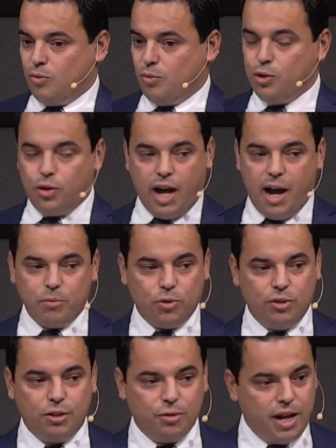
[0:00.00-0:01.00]
When you come to
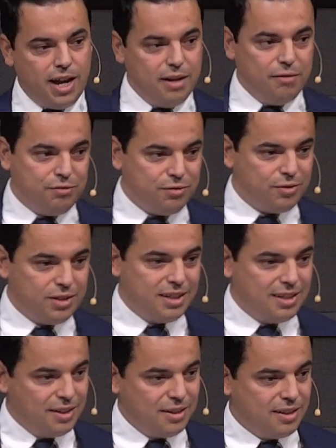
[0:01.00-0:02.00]
the grave,
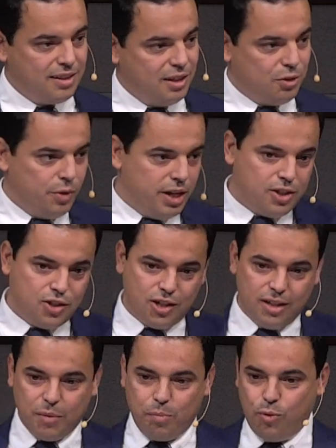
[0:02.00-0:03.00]
the rich
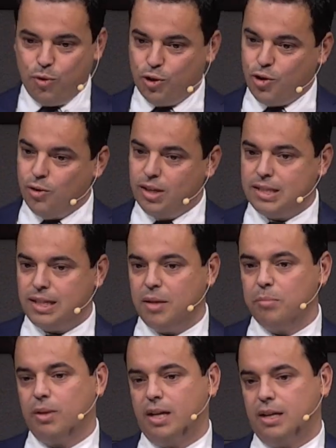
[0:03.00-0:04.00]
and the poor go in the
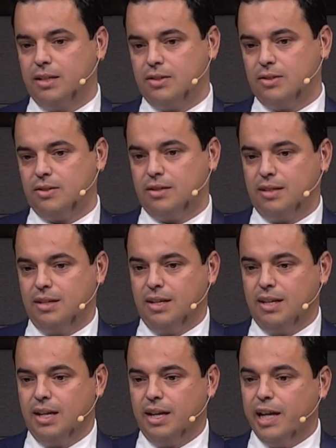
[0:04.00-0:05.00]
same place,
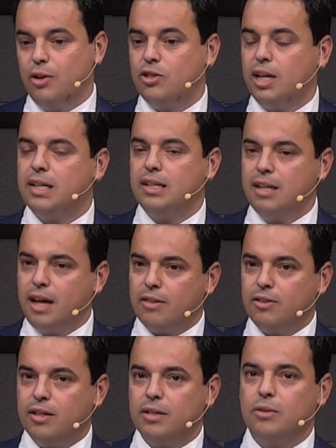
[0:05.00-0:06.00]
and you take
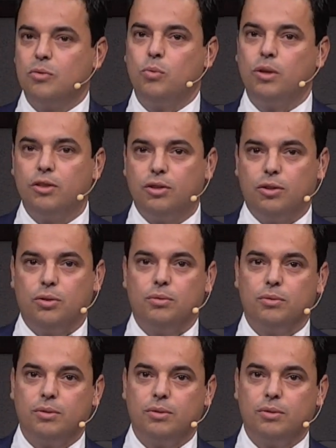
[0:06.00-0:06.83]
nothing with you.